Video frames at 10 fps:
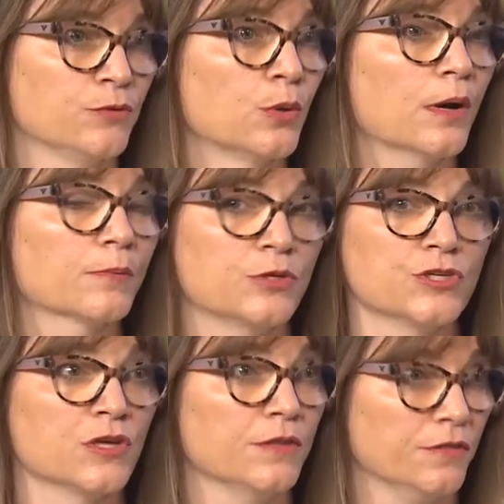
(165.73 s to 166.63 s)
floor, which
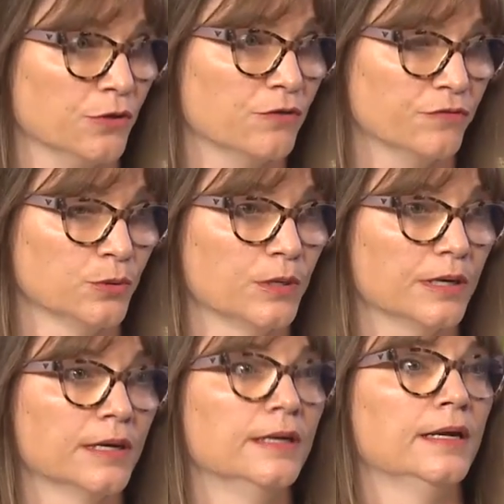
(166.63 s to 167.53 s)
is on the third
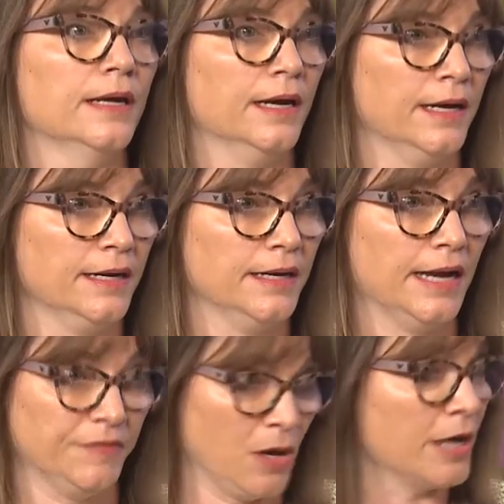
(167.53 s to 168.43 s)
floor uh,
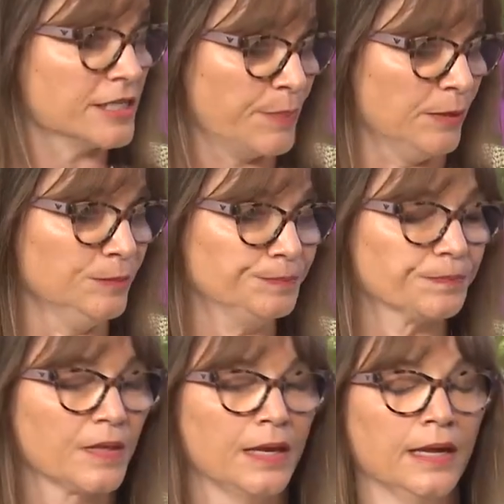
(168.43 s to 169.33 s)
at the hospital
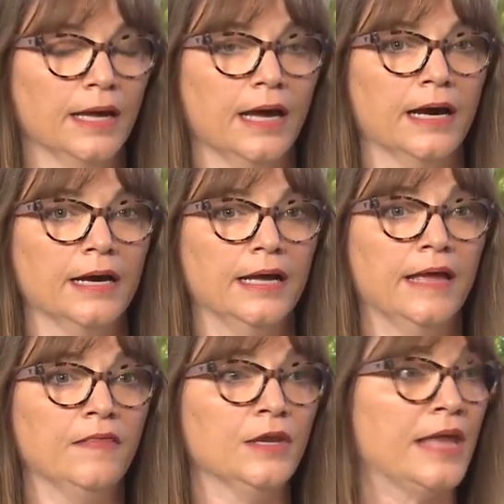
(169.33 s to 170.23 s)
uh,
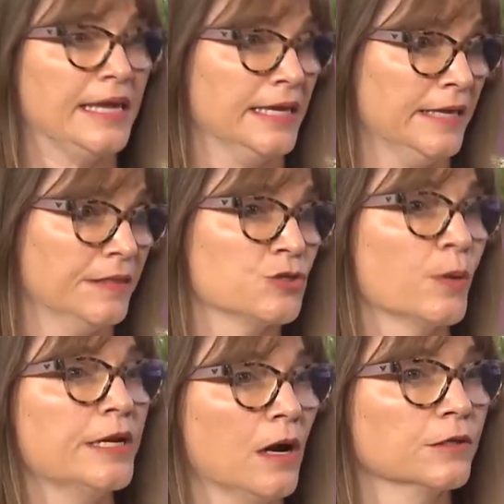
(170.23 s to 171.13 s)
and then they can get the
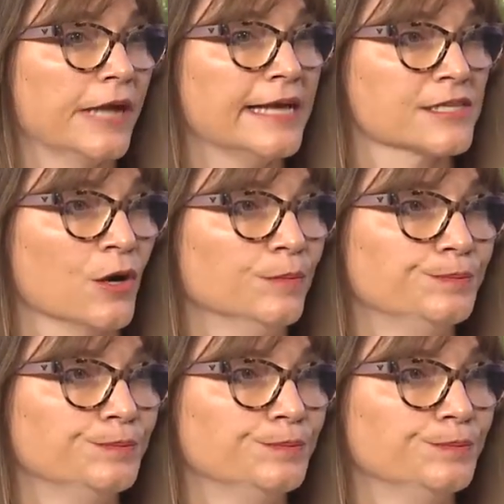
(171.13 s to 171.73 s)
$20 gas card.